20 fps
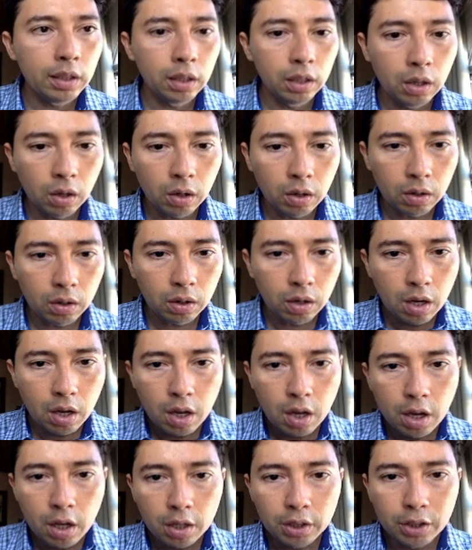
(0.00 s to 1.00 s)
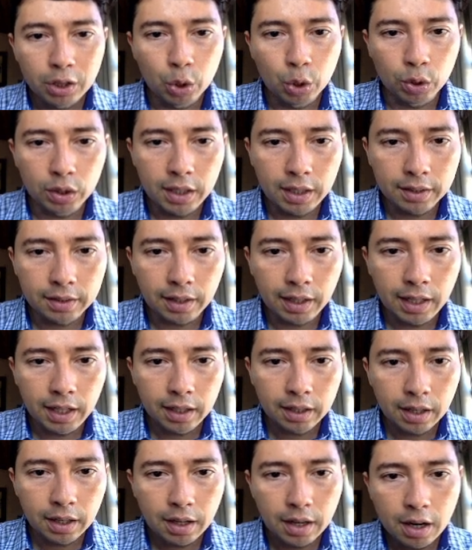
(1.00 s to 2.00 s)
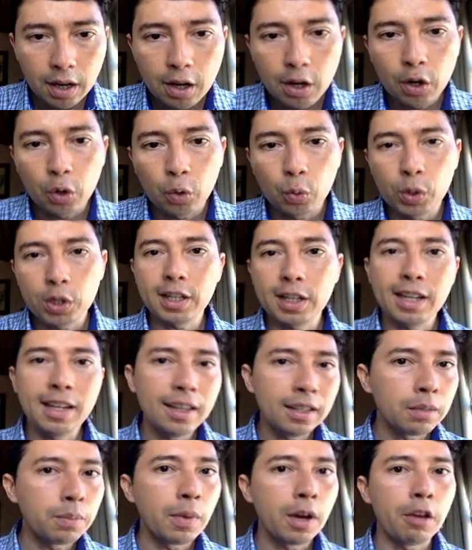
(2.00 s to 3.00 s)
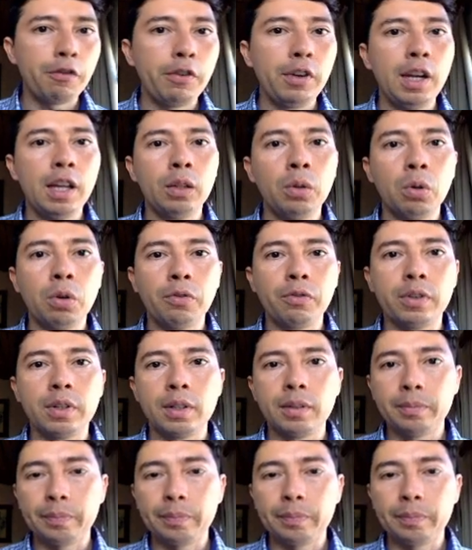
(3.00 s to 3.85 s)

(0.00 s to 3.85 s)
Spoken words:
go to this link, which is my affiliate offer.